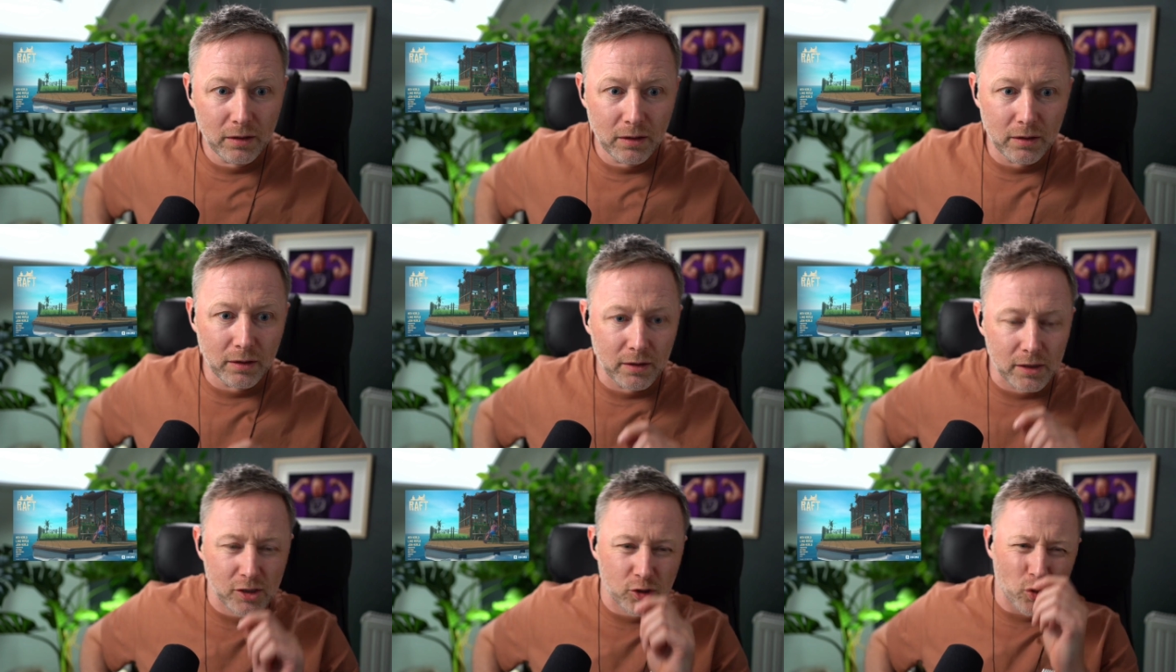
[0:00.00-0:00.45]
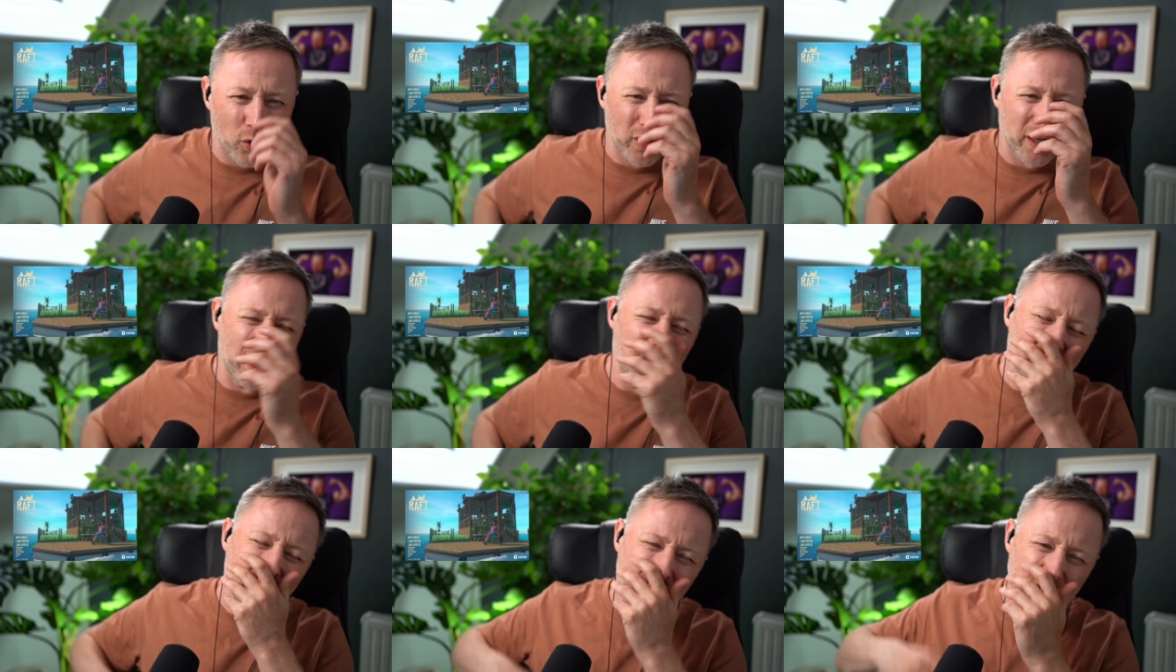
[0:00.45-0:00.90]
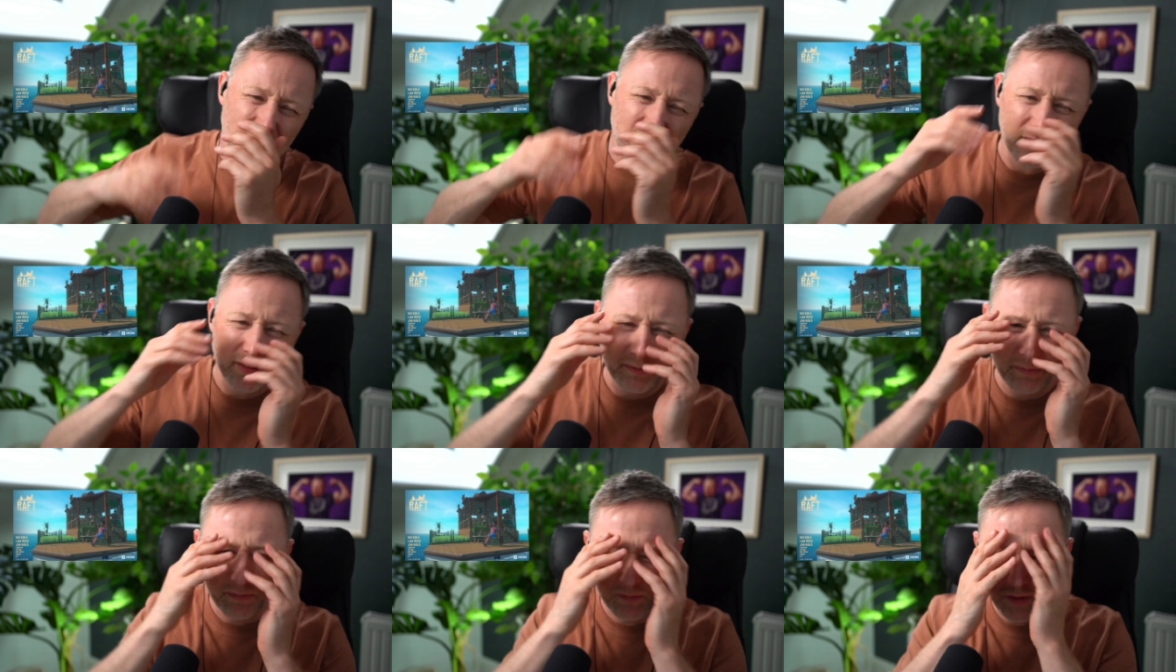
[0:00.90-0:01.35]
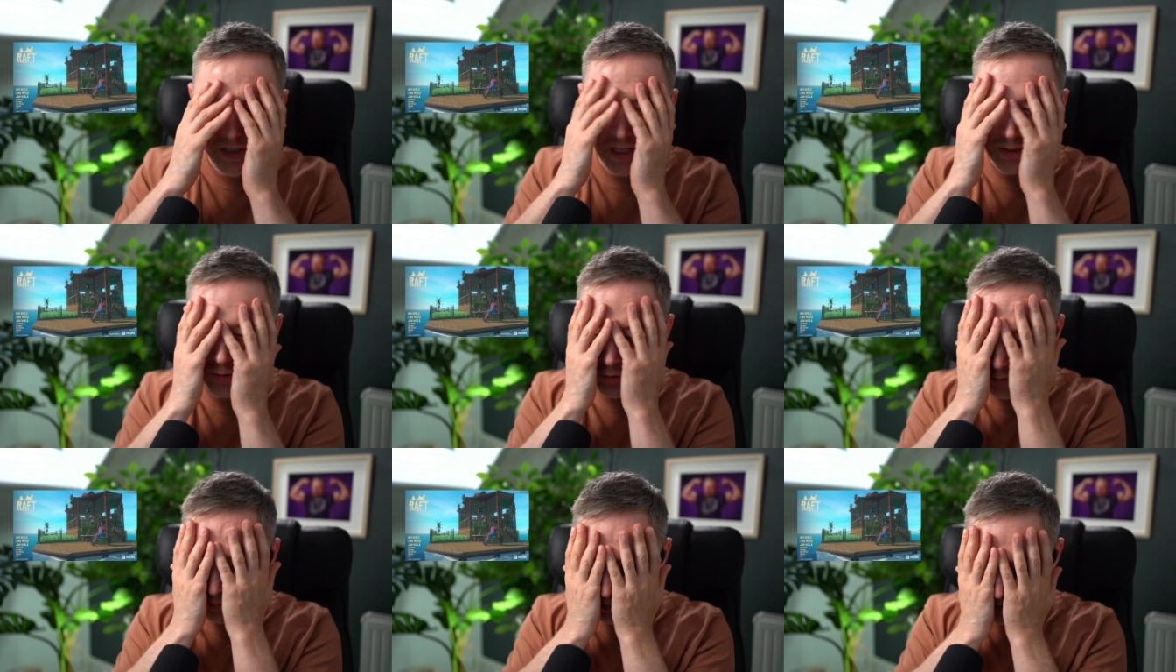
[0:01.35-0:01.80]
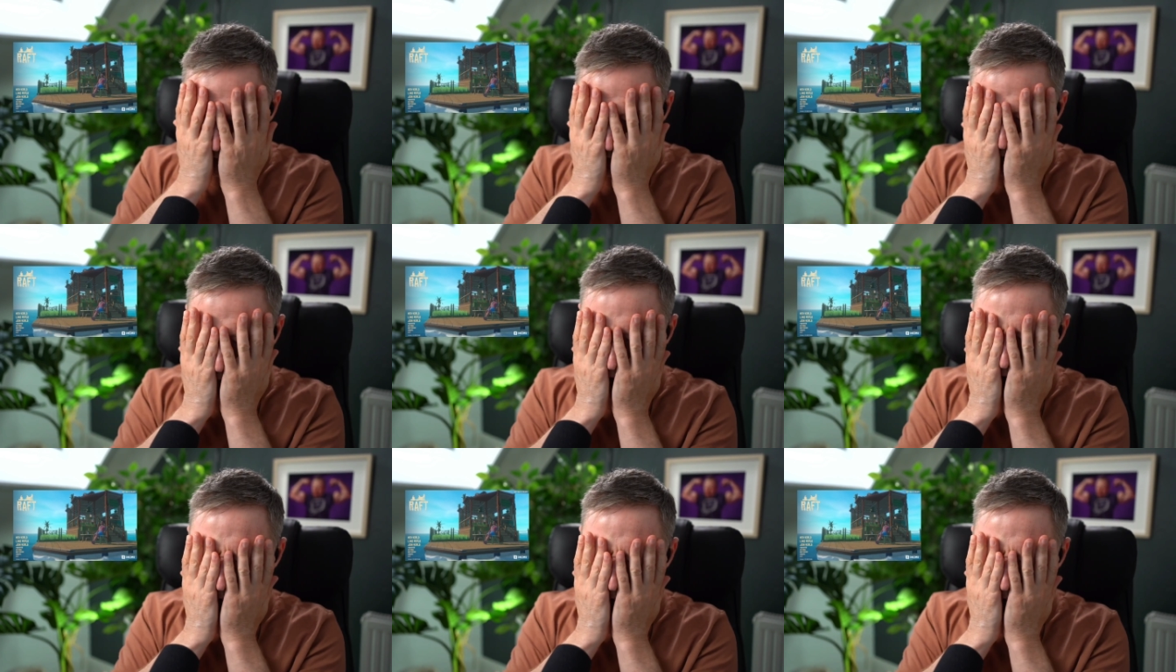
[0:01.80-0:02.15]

Sorry, I don't know what's going on to